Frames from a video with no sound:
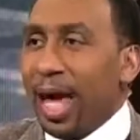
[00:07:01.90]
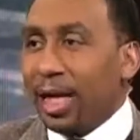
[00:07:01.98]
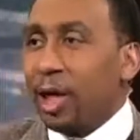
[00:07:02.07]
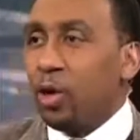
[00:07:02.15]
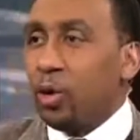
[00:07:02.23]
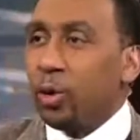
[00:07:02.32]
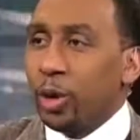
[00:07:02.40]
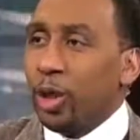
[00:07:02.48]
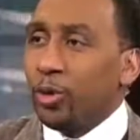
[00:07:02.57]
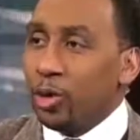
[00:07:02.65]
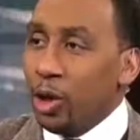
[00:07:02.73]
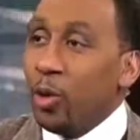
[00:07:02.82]
like a
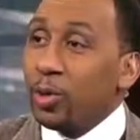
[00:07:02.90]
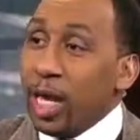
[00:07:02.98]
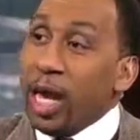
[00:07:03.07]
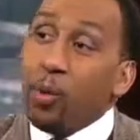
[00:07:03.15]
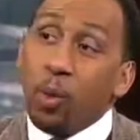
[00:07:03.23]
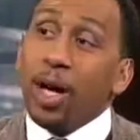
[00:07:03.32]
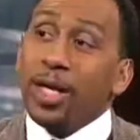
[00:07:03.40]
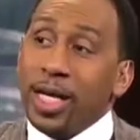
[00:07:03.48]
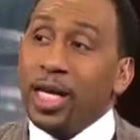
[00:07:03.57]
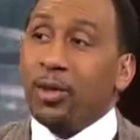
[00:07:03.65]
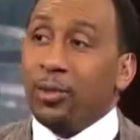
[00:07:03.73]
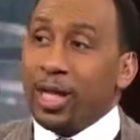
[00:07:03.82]
Julio Jones and what
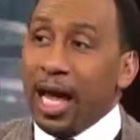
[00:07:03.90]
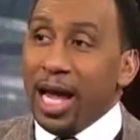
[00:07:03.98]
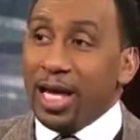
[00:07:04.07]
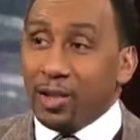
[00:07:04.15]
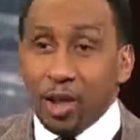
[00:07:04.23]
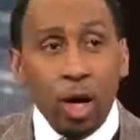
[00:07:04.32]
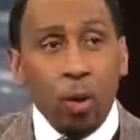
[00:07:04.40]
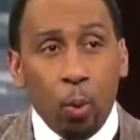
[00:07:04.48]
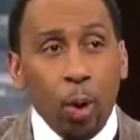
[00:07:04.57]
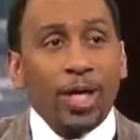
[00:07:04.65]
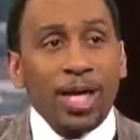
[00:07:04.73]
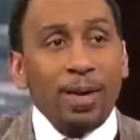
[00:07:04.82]
he creates,
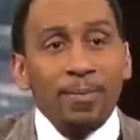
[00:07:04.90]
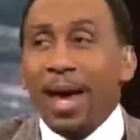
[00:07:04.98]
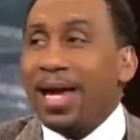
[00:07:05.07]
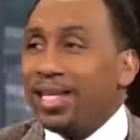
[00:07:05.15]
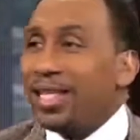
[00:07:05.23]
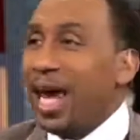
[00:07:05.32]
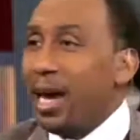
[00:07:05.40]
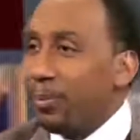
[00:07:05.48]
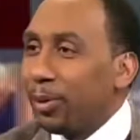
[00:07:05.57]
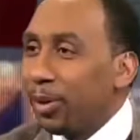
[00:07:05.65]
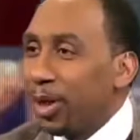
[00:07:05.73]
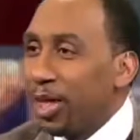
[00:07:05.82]
what he makes
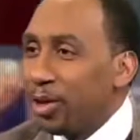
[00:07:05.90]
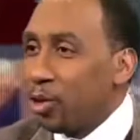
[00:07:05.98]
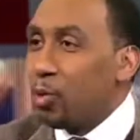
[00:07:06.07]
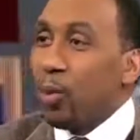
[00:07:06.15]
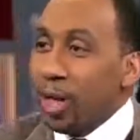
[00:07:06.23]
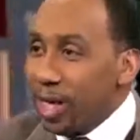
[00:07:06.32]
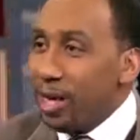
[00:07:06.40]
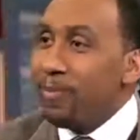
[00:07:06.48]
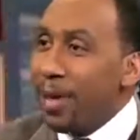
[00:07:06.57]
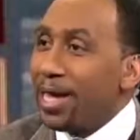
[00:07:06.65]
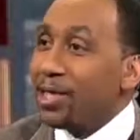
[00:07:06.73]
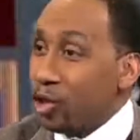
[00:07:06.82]
Gabriel into, what he
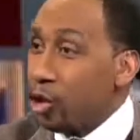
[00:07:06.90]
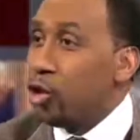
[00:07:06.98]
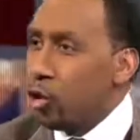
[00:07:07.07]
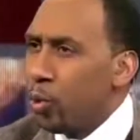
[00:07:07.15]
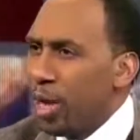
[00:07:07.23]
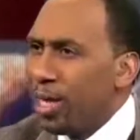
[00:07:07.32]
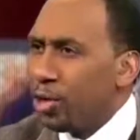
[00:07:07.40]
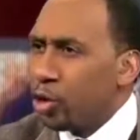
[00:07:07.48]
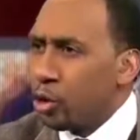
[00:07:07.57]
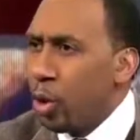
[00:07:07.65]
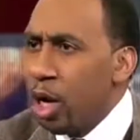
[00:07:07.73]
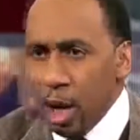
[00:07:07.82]
makes Sanu
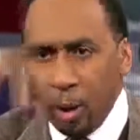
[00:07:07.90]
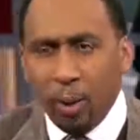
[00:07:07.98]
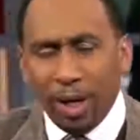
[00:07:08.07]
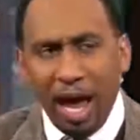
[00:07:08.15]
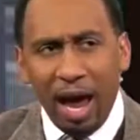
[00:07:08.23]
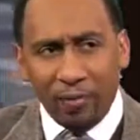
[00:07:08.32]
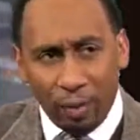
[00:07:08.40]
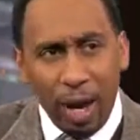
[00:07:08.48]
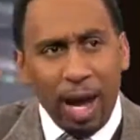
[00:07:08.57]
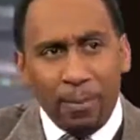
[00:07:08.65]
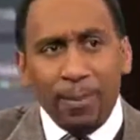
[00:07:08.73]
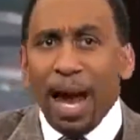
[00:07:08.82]
into, and what have you,
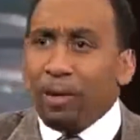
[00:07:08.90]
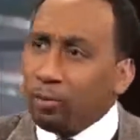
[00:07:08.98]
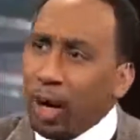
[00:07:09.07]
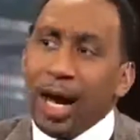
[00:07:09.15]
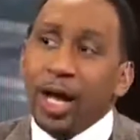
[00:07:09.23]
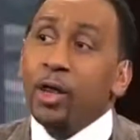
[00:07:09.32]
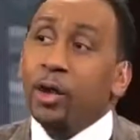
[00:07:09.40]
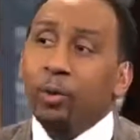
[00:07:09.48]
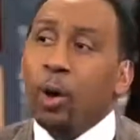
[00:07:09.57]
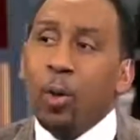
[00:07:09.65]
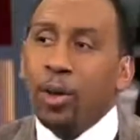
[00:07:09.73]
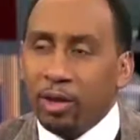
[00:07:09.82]
and Matt Ryan
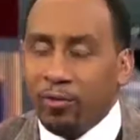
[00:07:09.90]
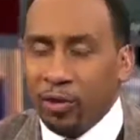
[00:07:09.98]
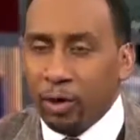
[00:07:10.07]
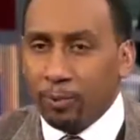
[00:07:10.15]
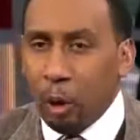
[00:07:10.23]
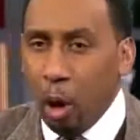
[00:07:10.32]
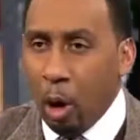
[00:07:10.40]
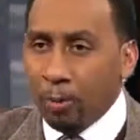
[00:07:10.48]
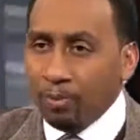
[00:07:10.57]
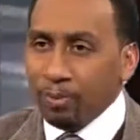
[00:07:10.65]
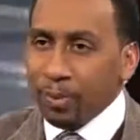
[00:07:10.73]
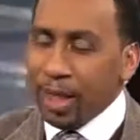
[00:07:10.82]
throwing the
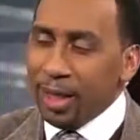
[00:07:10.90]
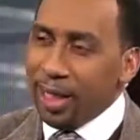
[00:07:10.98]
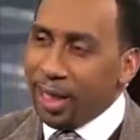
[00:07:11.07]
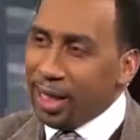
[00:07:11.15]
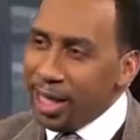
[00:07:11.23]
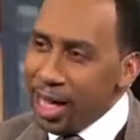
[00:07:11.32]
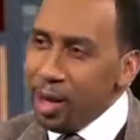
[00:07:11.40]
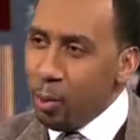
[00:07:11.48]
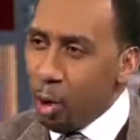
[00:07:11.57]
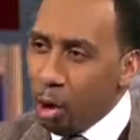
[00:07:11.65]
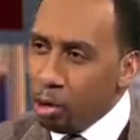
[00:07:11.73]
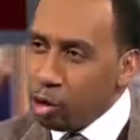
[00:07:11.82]
football, the key
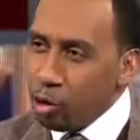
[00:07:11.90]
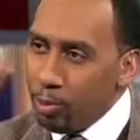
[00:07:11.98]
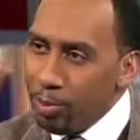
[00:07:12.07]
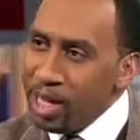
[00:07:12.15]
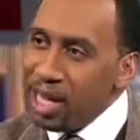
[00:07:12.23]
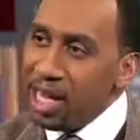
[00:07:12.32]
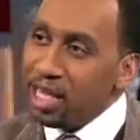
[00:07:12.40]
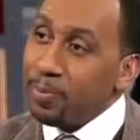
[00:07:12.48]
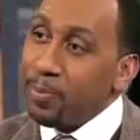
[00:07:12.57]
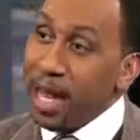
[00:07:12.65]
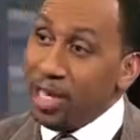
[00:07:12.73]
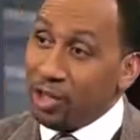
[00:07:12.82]
word to me is
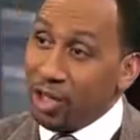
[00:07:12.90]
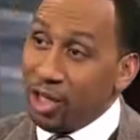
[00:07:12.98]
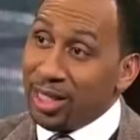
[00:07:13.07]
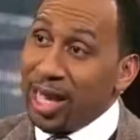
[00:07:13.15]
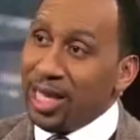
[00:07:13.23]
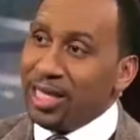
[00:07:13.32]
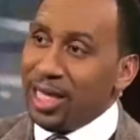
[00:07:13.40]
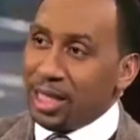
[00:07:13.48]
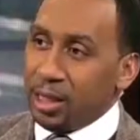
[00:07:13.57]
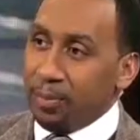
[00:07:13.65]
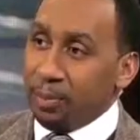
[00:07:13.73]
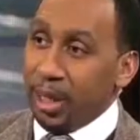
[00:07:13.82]
patience and
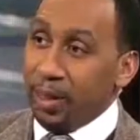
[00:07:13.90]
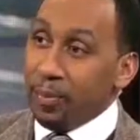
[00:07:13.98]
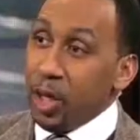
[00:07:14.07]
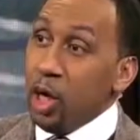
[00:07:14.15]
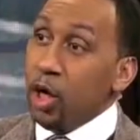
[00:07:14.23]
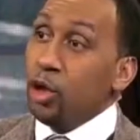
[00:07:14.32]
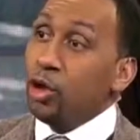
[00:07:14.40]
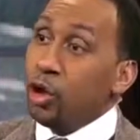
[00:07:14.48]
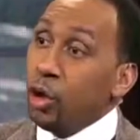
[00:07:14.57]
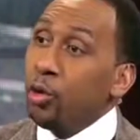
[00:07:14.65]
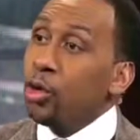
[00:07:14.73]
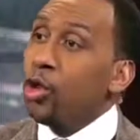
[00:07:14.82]
discipline.
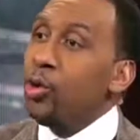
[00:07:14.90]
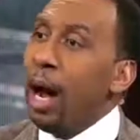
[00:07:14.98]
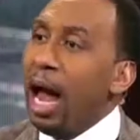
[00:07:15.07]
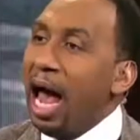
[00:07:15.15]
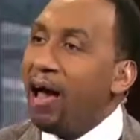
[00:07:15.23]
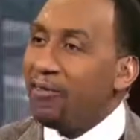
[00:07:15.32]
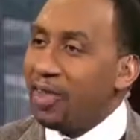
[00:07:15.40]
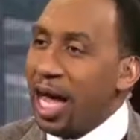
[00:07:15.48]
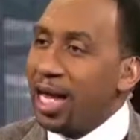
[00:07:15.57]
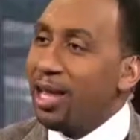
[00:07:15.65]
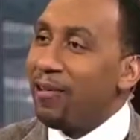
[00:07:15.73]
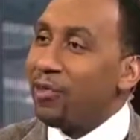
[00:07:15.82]
Do you have
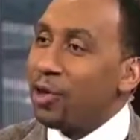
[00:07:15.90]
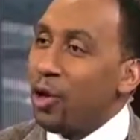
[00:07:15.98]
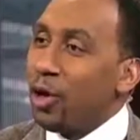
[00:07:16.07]
that if